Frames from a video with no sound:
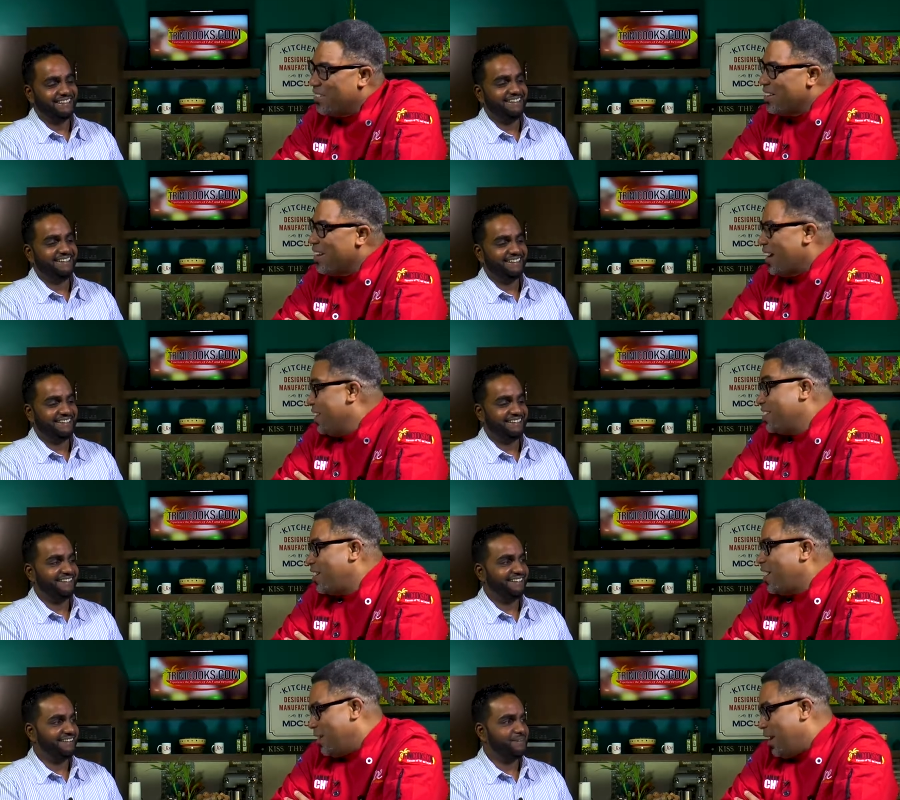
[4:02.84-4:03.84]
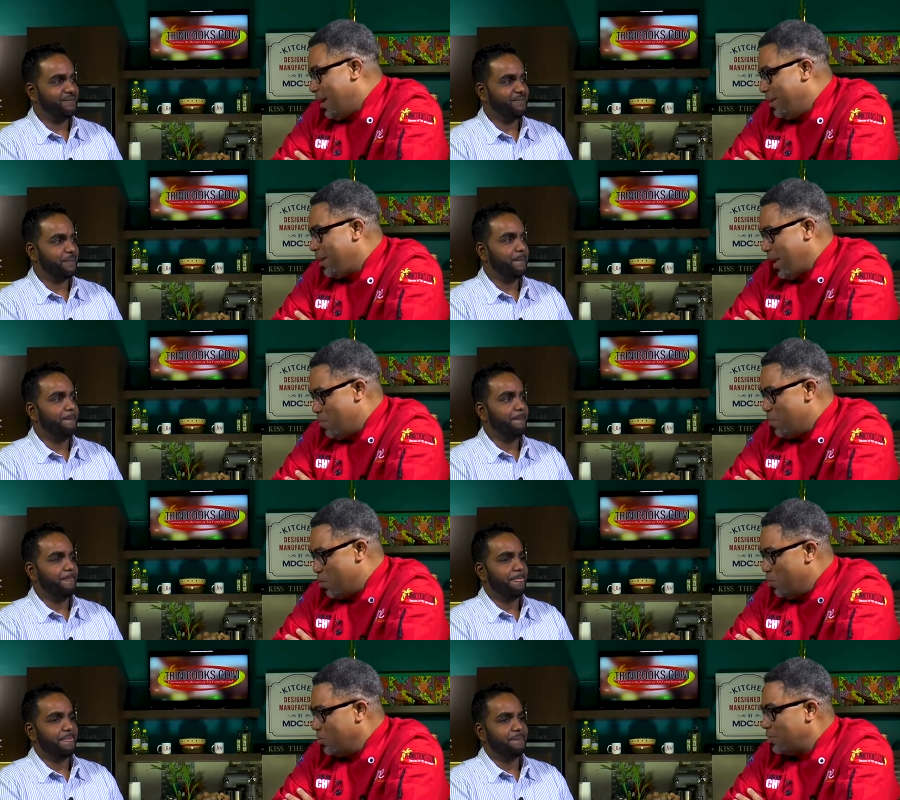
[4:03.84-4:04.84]
Speaker 1: mean, the idea, that idea came
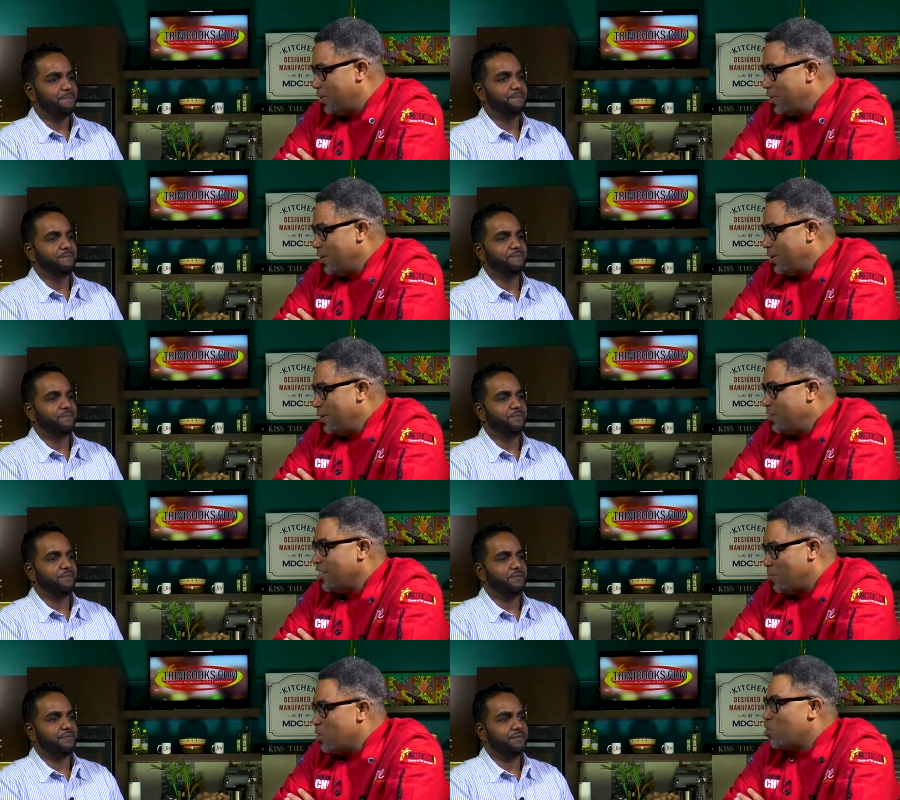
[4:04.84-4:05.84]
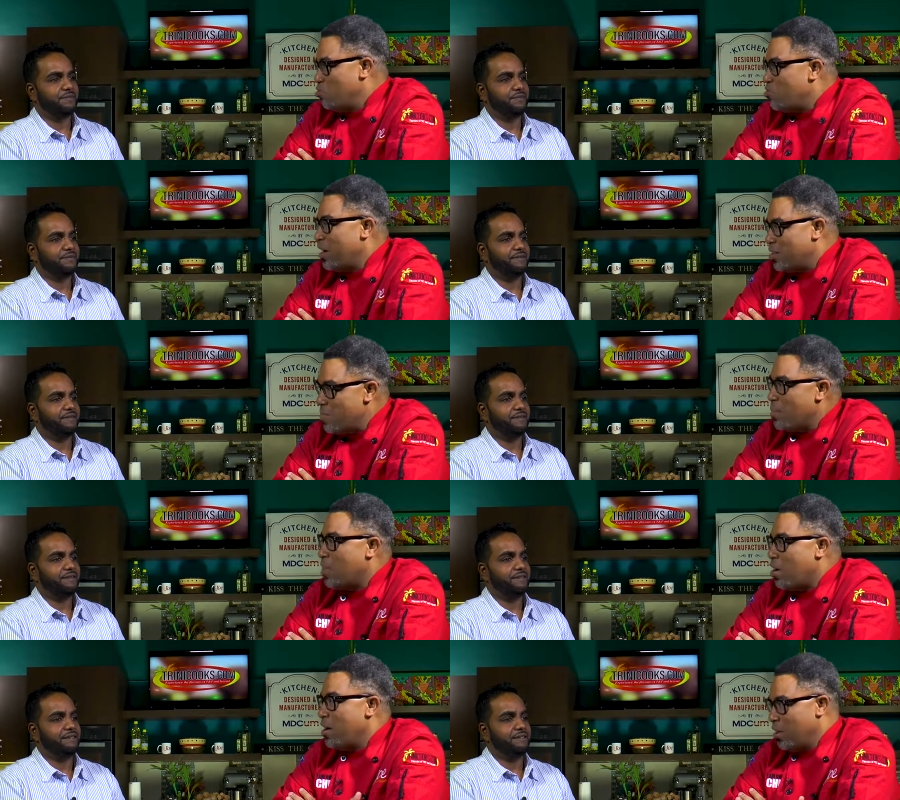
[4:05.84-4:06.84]
about just based on you trying to
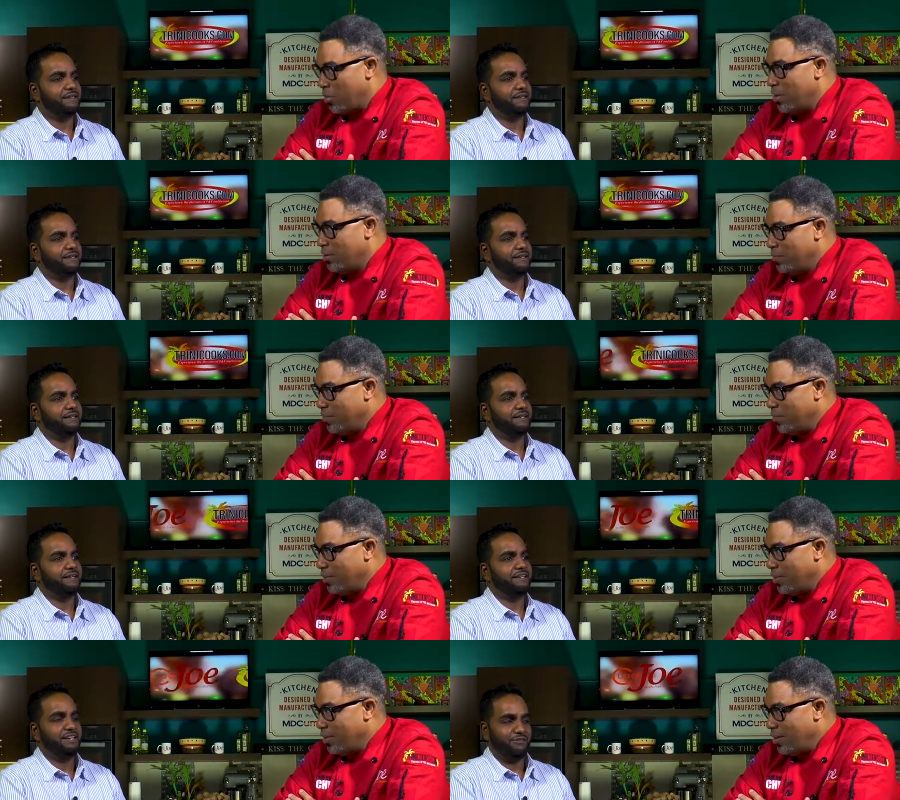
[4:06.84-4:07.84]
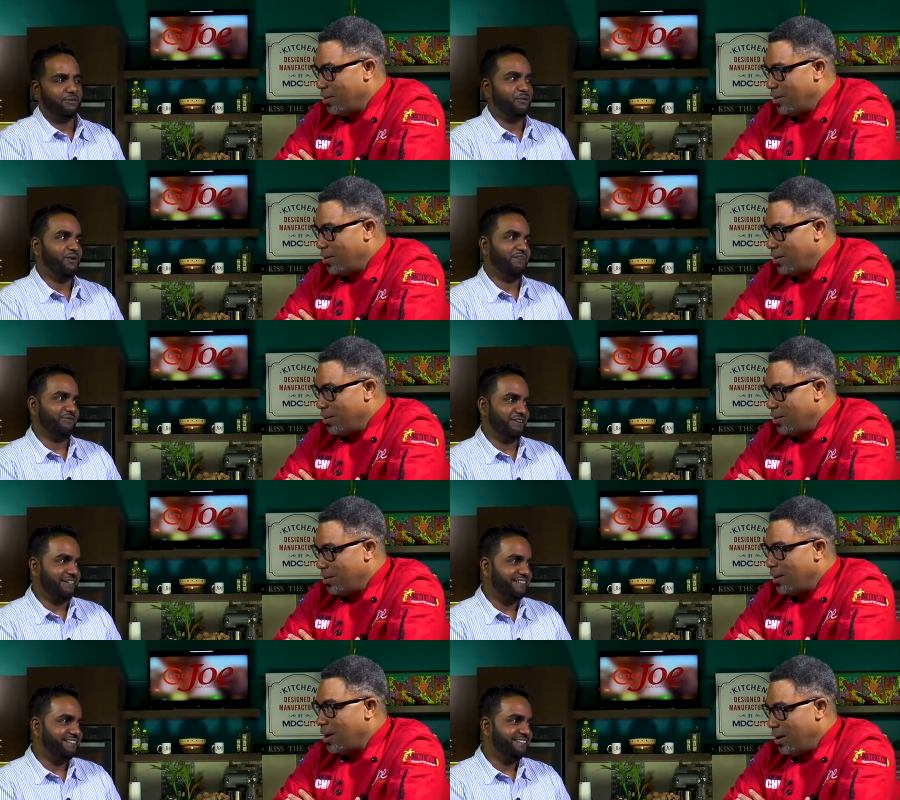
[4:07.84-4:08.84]
make Barra healthier.
Speaker 2: Yeah, for my wife,
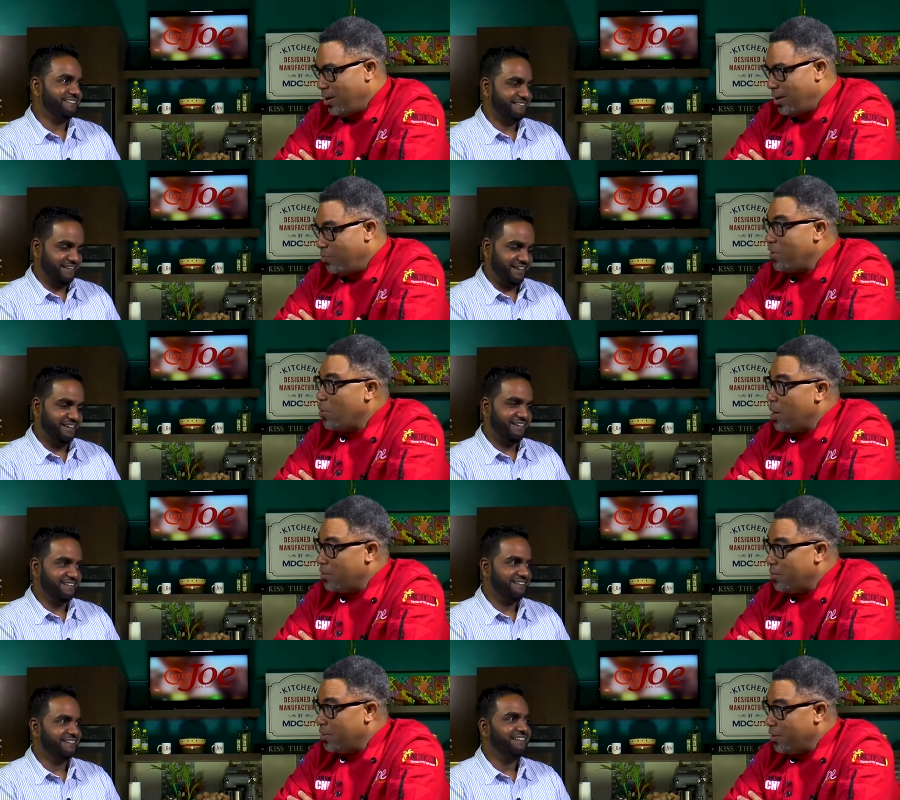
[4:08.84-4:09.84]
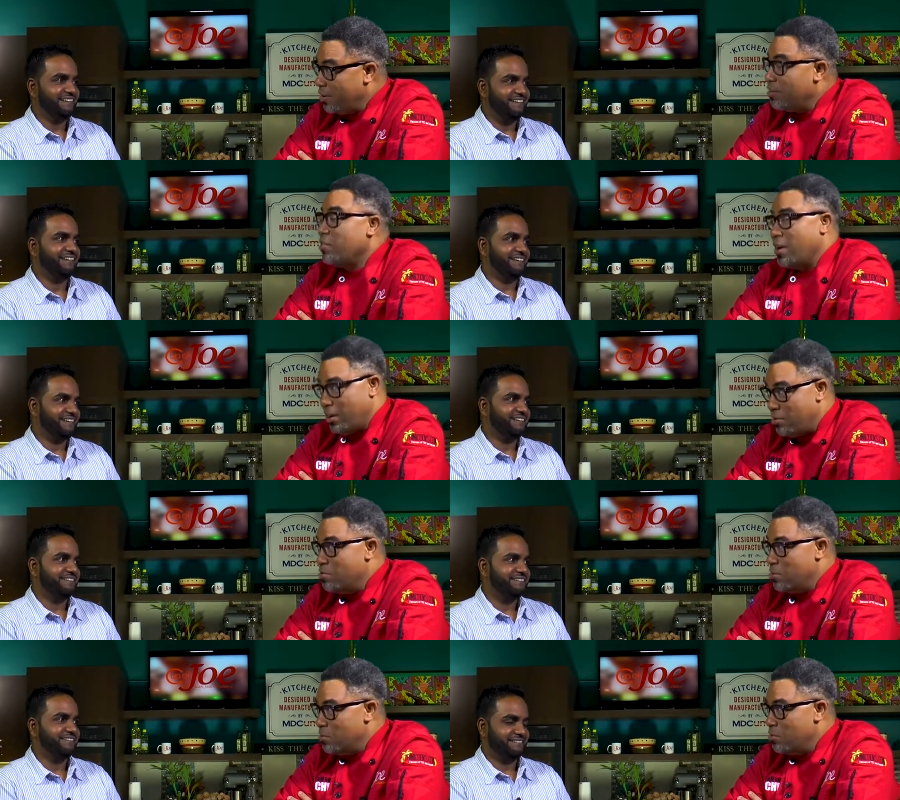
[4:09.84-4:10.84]
really. Yeah, yeah. for your wife. Right,
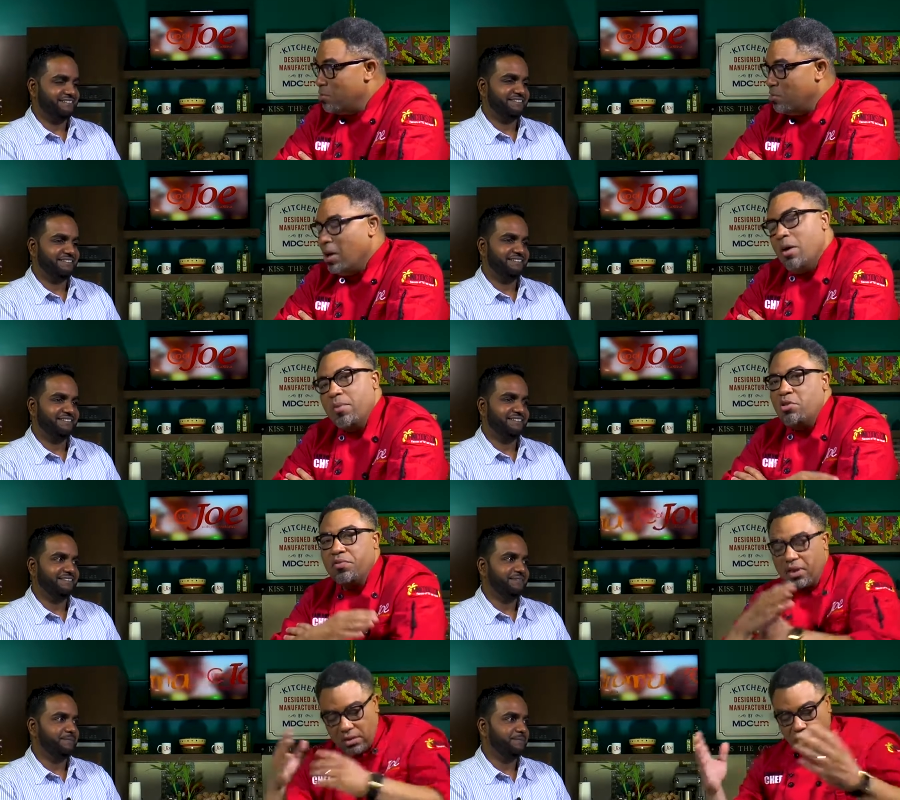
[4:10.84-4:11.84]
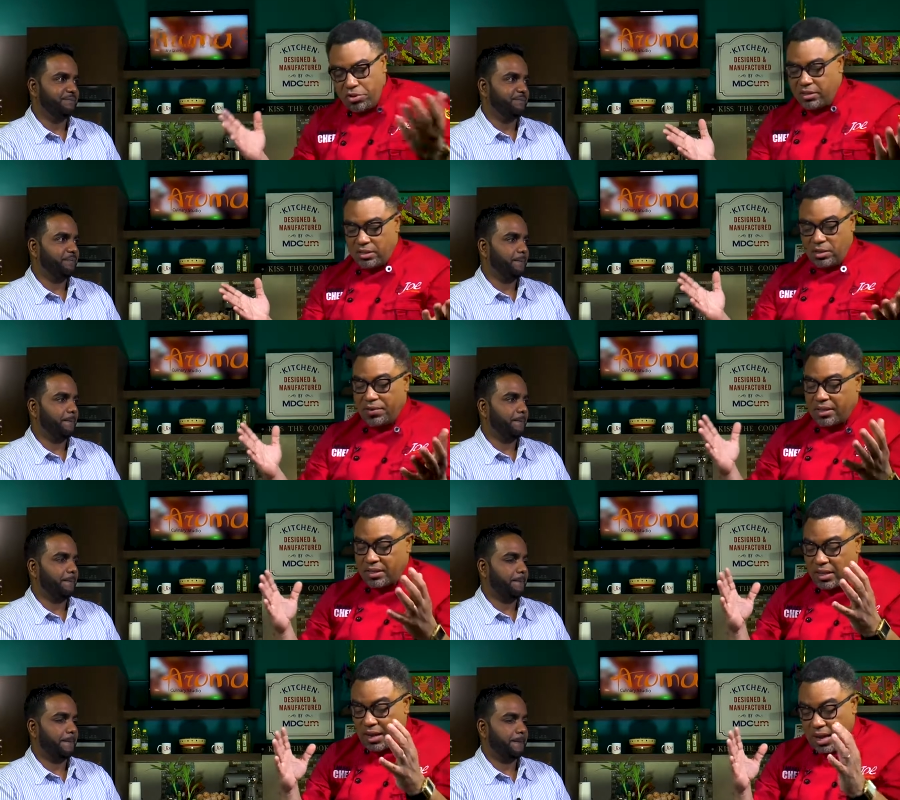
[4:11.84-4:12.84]
Speaker 1: cool, cool, cool. But you've done some crazy stuff,
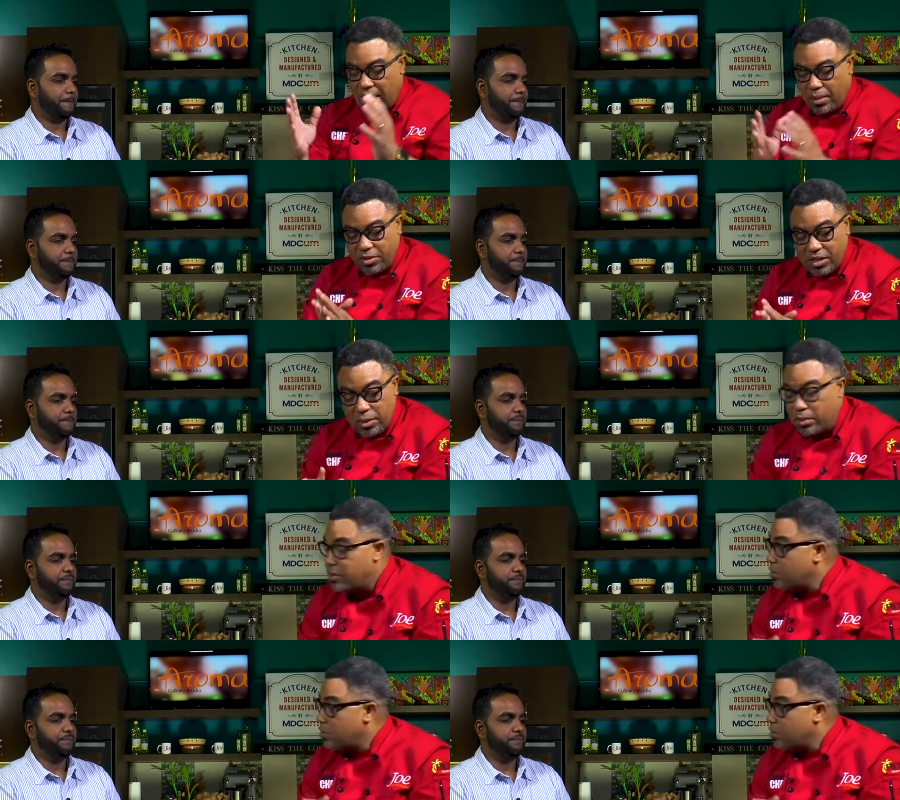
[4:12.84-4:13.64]
as I said. Um, just some of the